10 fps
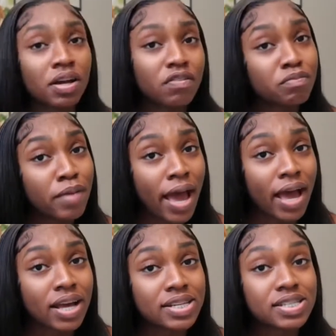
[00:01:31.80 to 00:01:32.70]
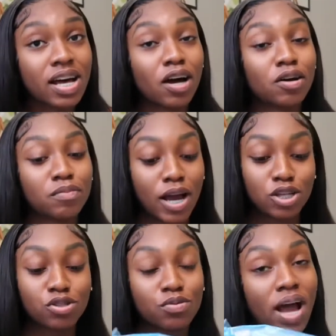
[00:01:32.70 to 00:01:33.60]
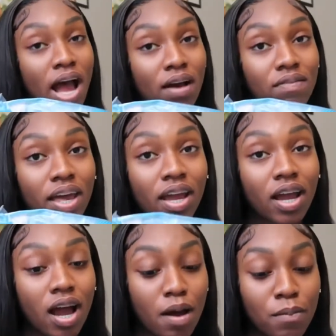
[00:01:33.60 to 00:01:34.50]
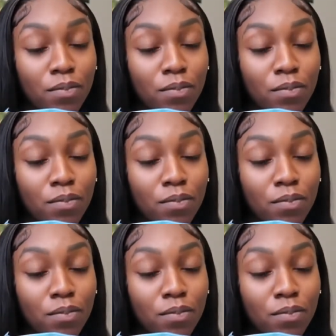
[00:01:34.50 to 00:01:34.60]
of masks, I do have like a